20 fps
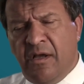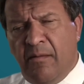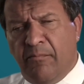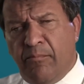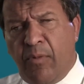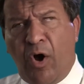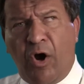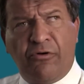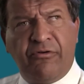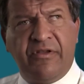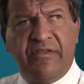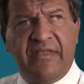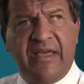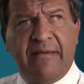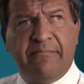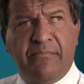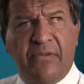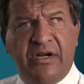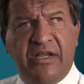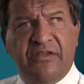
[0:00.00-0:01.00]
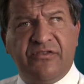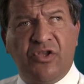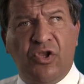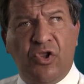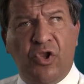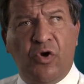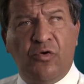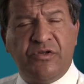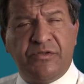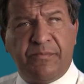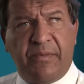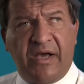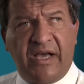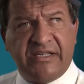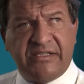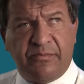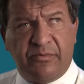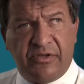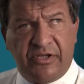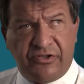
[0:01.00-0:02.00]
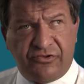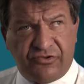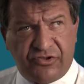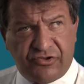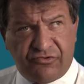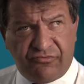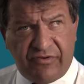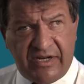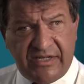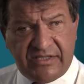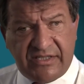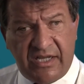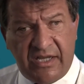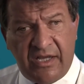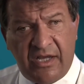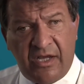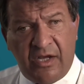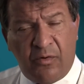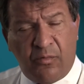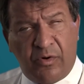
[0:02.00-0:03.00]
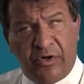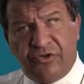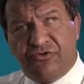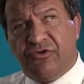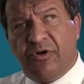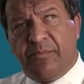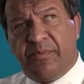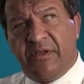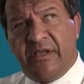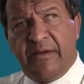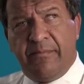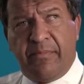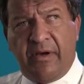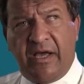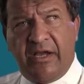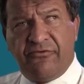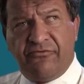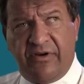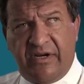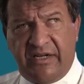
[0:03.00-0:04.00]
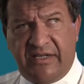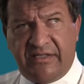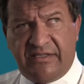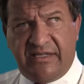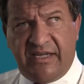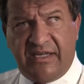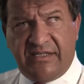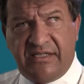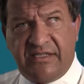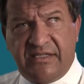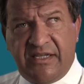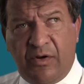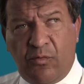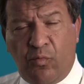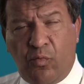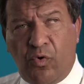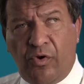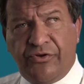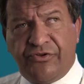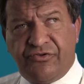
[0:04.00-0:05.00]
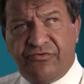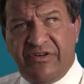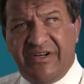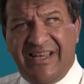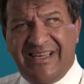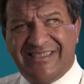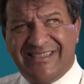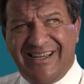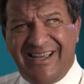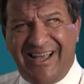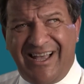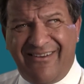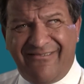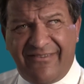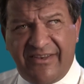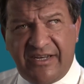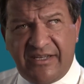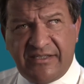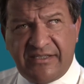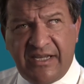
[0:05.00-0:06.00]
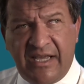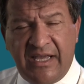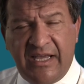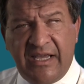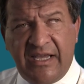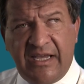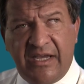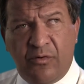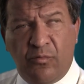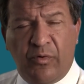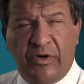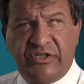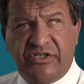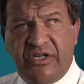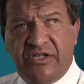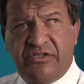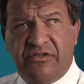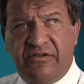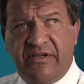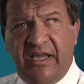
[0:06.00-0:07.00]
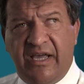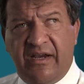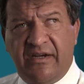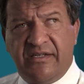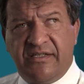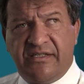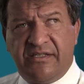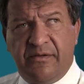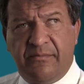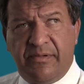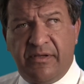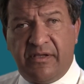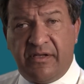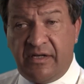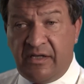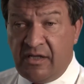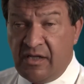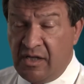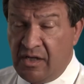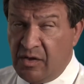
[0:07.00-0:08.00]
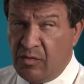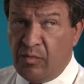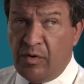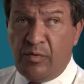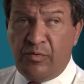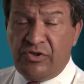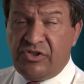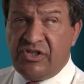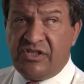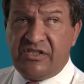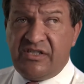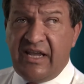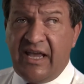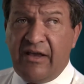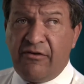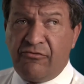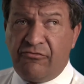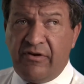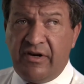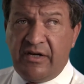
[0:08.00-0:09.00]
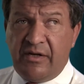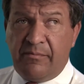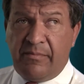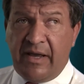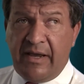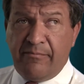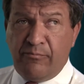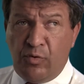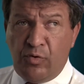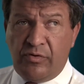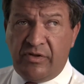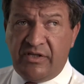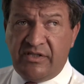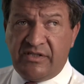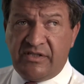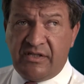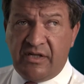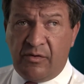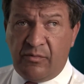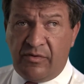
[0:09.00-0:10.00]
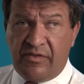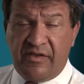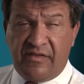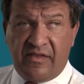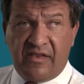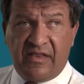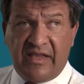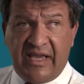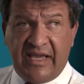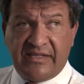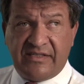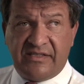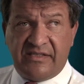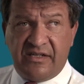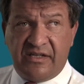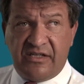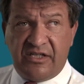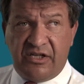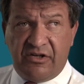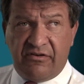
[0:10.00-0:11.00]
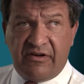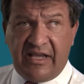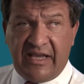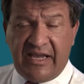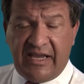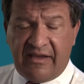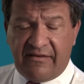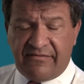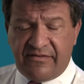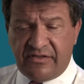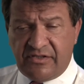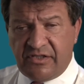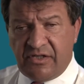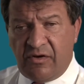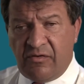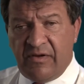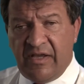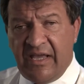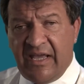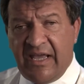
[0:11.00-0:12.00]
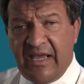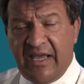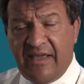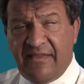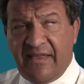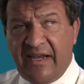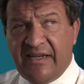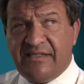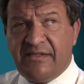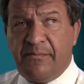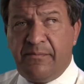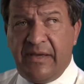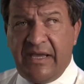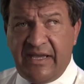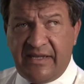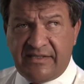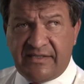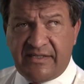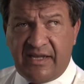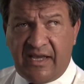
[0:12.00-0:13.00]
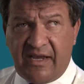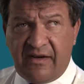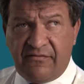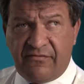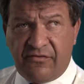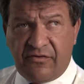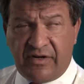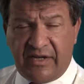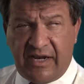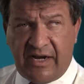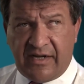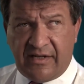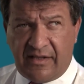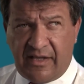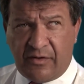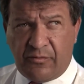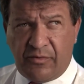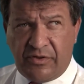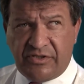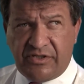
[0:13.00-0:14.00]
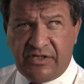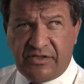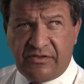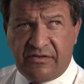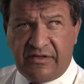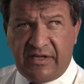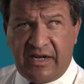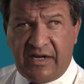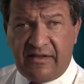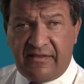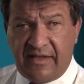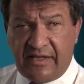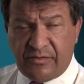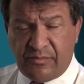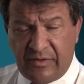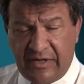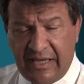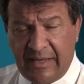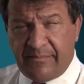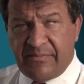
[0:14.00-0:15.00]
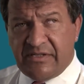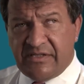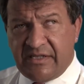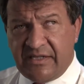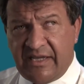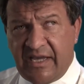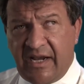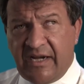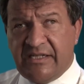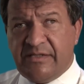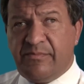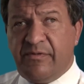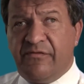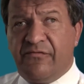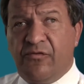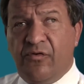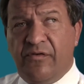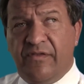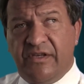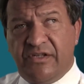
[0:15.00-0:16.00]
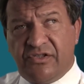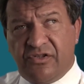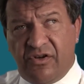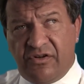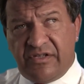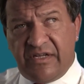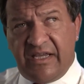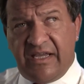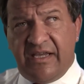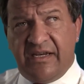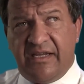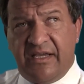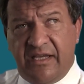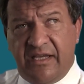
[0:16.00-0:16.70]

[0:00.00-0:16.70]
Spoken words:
borrowing that money at the lowest possible interest rates. What a AAA bond rating says is that Wall Street has confidence in Westchester County's stability. We were just downgraded by Moody's within the last year and a half and so. And that is a bad sign for a county like Westchester County. That's what happens to counties before they start to head